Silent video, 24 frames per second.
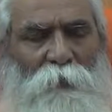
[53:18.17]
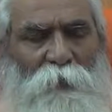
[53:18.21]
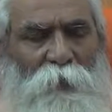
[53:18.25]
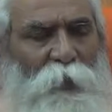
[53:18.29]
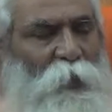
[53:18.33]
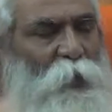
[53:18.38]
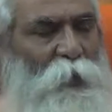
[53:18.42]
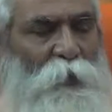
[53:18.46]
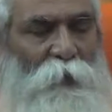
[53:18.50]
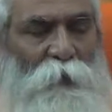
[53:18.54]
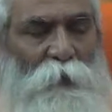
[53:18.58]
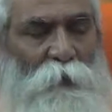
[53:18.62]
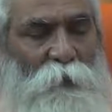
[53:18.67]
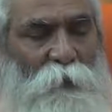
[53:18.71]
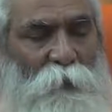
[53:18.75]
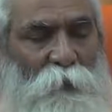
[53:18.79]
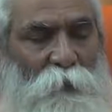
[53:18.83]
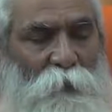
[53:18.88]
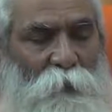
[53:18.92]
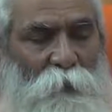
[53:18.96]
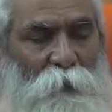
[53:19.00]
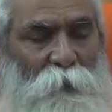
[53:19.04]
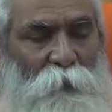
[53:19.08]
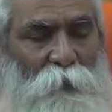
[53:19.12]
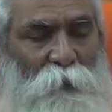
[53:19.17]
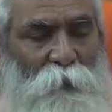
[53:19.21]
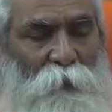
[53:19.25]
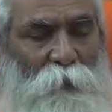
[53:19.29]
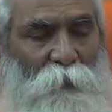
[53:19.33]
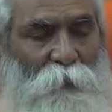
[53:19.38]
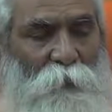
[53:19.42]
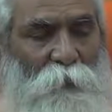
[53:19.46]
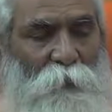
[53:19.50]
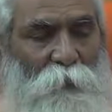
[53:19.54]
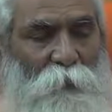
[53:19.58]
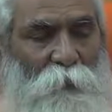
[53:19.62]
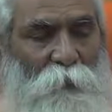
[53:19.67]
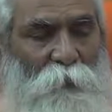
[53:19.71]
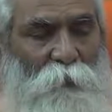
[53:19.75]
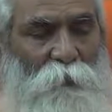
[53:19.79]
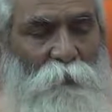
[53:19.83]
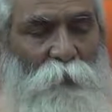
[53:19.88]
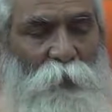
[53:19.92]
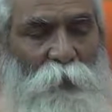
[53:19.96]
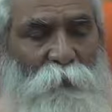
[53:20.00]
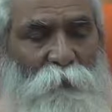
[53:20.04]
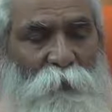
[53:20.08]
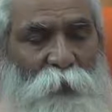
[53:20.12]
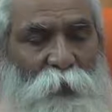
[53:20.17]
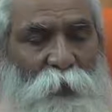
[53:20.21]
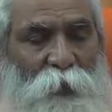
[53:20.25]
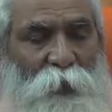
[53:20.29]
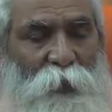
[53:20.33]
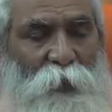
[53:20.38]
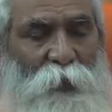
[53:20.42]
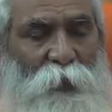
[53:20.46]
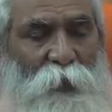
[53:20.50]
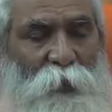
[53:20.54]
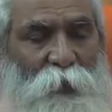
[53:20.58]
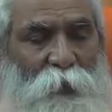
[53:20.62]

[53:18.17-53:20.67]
then we will